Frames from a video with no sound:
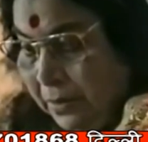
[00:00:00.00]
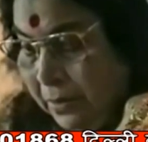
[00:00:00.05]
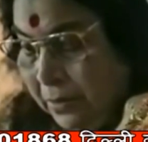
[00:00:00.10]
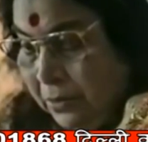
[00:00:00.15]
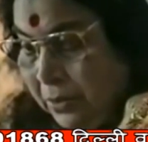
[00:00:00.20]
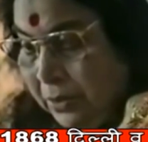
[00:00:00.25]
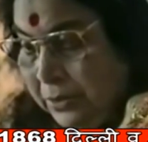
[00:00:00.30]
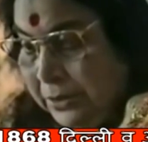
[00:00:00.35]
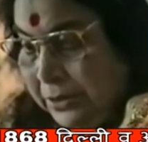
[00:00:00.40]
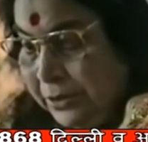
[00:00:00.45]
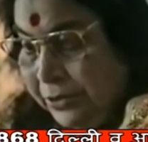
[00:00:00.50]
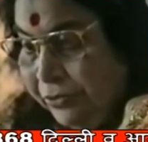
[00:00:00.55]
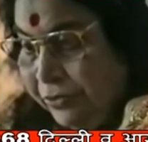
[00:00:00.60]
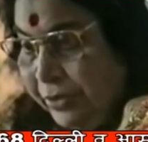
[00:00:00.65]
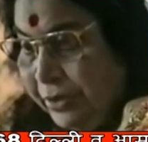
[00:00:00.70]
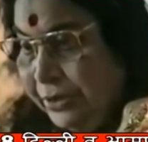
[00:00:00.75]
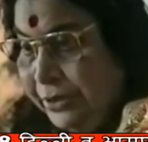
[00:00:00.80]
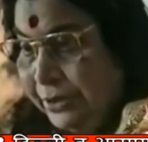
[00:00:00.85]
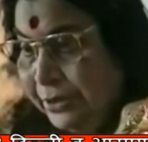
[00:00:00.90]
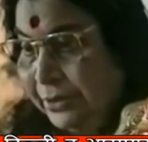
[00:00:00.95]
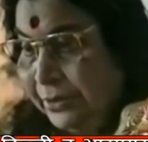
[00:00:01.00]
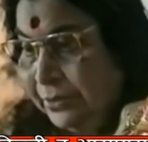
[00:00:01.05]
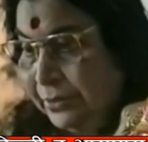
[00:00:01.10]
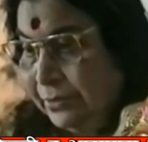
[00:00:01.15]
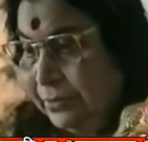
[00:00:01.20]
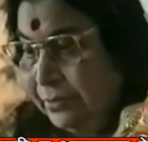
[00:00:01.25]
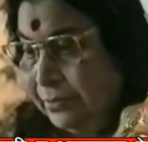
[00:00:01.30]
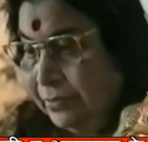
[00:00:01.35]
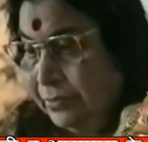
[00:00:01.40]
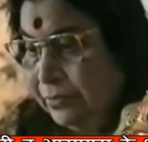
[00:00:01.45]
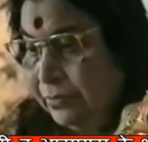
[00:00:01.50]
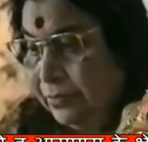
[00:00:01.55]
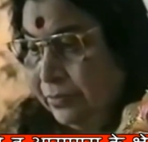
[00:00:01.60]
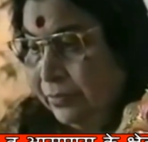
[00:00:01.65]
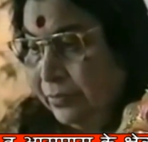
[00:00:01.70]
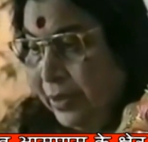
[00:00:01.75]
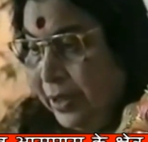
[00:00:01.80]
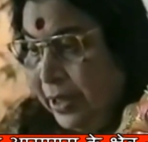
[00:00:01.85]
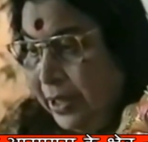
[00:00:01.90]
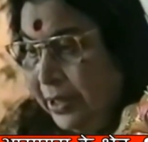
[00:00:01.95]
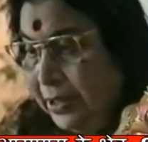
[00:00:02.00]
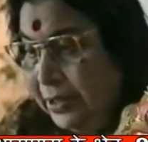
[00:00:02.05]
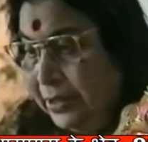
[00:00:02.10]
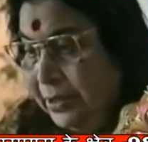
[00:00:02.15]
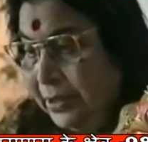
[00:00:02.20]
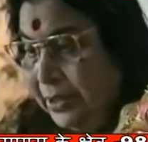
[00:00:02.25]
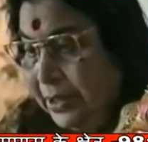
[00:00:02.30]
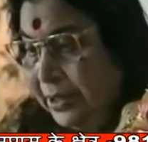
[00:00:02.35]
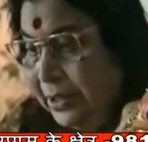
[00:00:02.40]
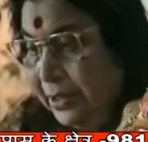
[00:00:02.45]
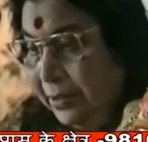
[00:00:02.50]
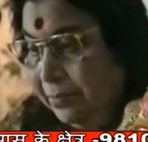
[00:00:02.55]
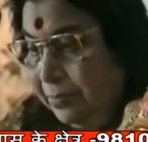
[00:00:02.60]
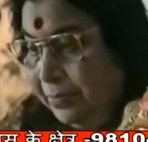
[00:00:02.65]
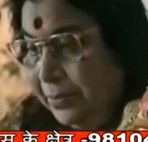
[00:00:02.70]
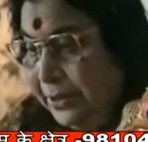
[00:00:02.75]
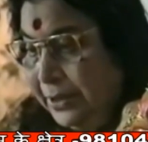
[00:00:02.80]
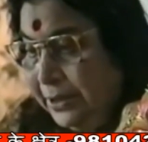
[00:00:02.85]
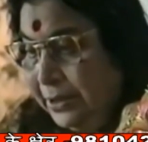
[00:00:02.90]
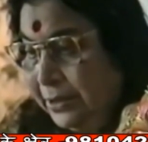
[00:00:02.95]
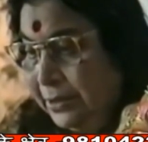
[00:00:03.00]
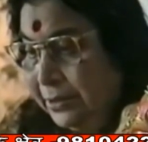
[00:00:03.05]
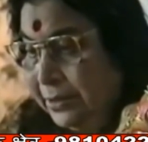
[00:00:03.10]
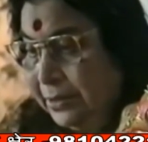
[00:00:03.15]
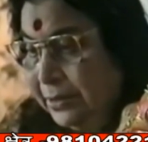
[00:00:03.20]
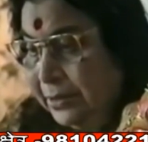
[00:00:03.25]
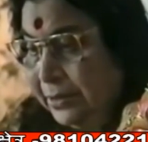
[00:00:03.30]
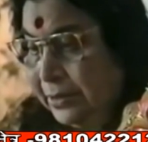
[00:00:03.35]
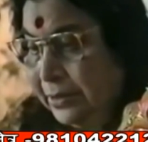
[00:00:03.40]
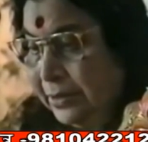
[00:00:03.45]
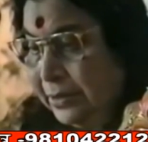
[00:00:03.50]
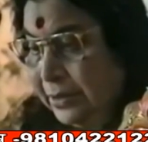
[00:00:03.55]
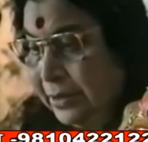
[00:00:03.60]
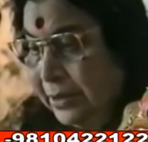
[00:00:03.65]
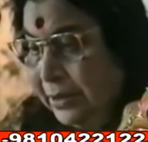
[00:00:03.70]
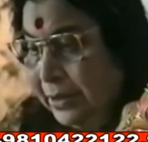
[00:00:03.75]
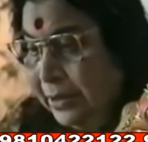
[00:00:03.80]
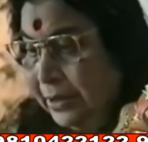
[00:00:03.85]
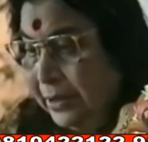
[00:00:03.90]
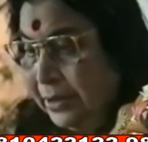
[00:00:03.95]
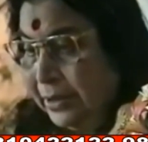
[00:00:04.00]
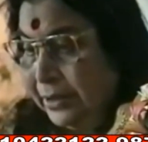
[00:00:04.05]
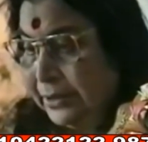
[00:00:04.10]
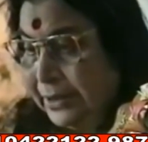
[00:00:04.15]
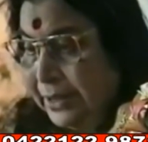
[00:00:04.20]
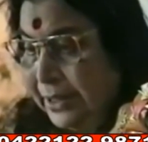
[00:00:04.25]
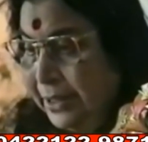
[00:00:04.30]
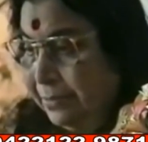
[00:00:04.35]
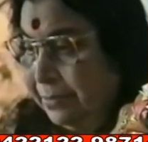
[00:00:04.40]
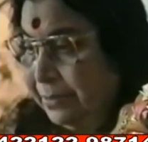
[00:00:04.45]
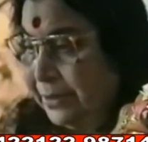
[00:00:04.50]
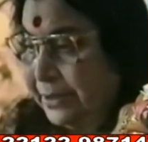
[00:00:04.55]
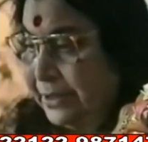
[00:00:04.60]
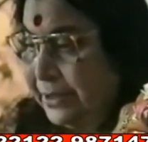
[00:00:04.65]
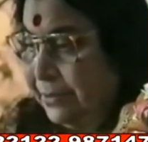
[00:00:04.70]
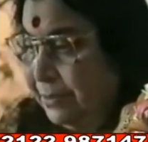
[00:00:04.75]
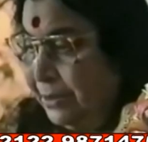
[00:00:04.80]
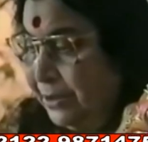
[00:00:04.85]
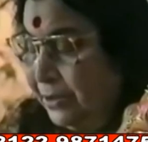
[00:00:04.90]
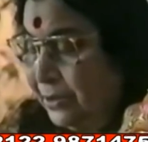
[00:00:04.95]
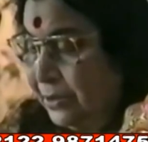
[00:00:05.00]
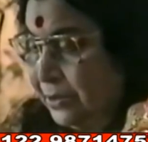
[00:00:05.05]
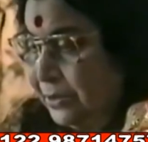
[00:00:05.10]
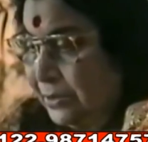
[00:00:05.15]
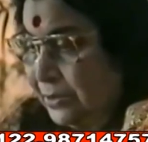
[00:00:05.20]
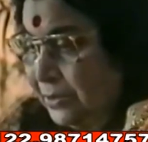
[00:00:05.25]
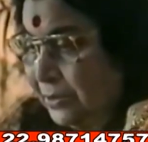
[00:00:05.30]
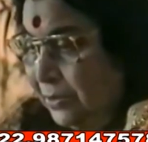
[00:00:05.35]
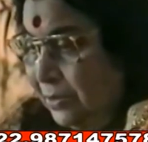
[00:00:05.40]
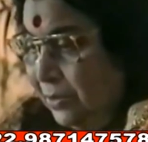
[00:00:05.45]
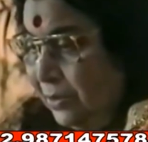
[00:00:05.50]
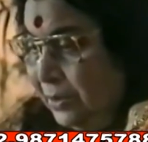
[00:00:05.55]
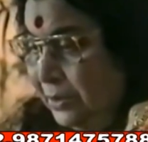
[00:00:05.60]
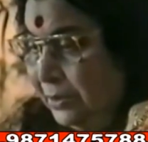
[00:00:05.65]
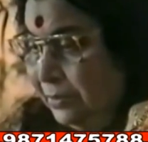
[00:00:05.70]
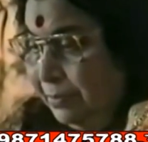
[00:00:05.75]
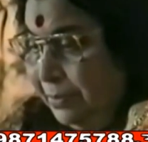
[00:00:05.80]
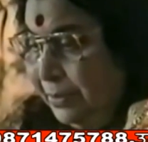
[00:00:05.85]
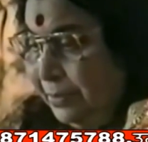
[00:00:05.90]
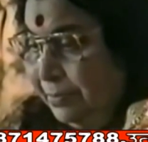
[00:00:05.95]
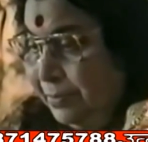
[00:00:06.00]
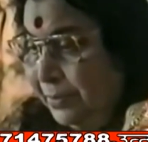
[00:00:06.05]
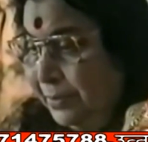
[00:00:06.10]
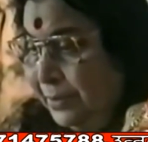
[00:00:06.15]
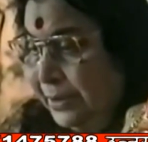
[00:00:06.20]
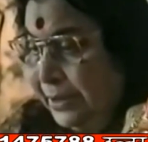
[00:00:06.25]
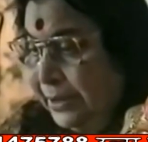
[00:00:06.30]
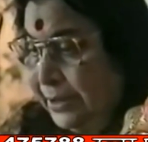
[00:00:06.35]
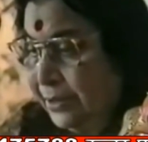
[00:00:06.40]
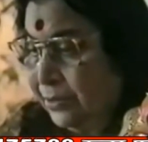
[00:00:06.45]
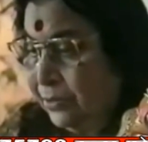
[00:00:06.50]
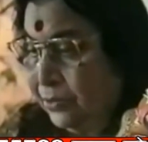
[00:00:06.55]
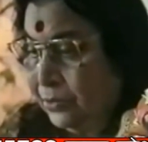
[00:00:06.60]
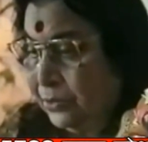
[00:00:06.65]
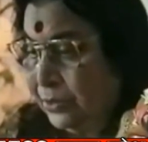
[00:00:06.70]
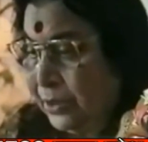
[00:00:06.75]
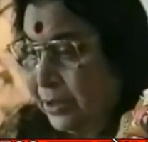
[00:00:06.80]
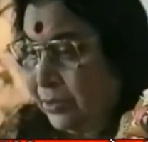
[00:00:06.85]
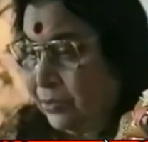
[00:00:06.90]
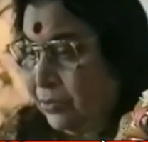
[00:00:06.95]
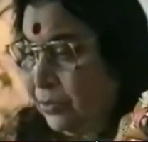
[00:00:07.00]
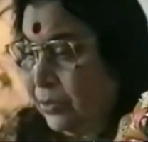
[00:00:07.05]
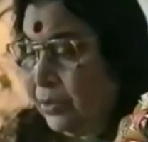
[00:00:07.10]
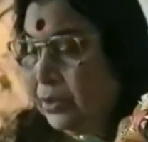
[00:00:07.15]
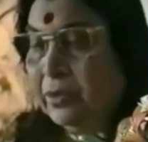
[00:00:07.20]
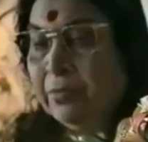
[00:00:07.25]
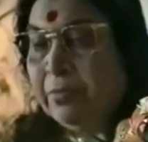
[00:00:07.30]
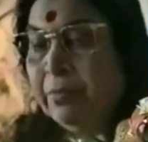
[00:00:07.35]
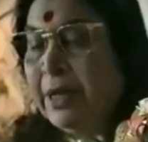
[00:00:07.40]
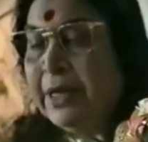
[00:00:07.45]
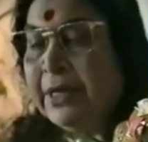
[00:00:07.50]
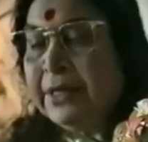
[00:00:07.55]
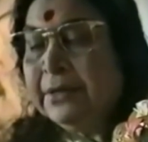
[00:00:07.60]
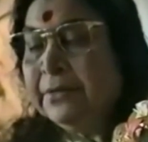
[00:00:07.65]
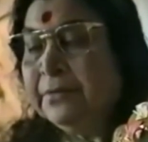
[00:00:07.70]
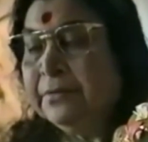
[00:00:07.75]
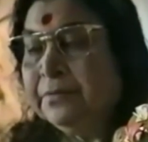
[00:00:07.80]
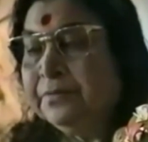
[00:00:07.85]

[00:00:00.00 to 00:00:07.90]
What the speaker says: Concentration and a complete celibacy, because all the people in a Gotra could not marry.